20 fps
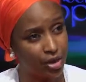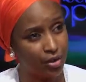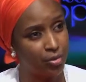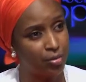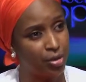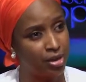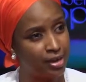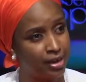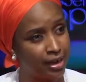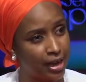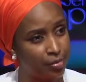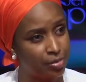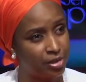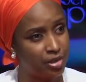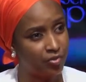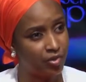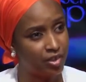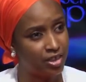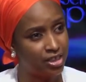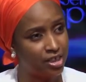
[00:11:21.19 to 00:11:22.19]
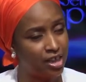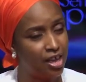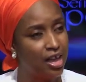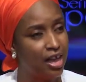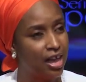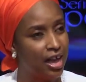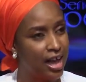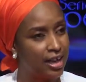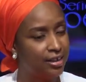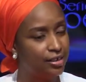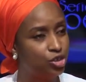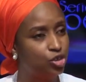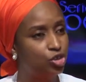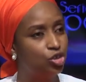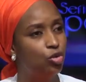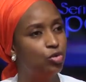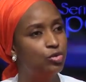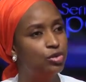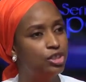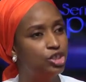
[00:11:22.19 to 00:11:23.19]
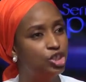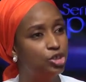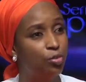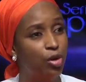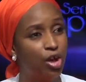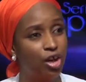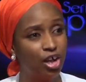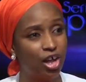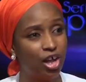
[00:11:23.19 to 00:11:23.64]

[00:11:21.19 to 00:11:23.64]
that remain in captivity, and you know the Chibok